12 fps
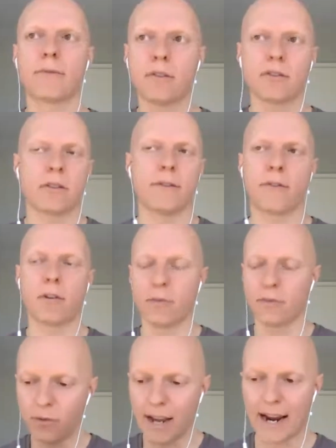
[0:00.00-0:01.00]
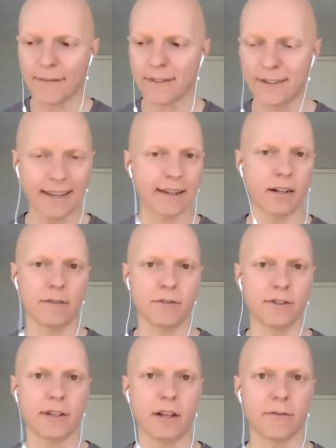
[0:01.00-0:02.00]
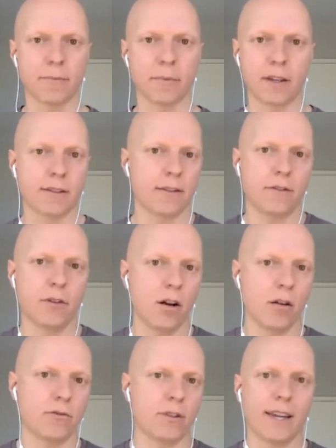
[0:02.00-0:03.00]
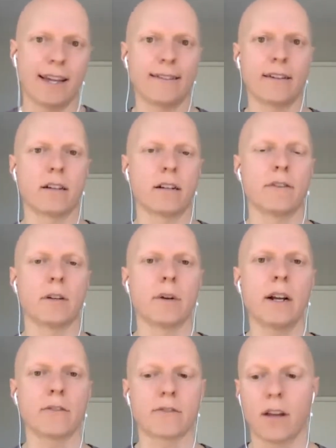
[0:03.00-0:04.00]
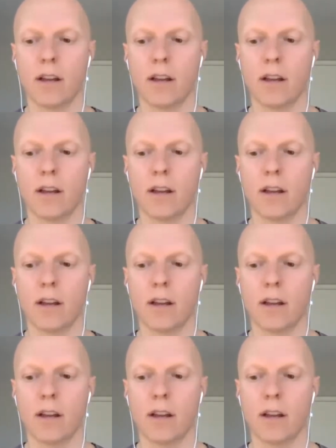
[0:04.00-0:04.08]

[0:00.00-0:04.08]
first and foremost, you have to take care of yourself, because if you don't, you can't take care of anyone else.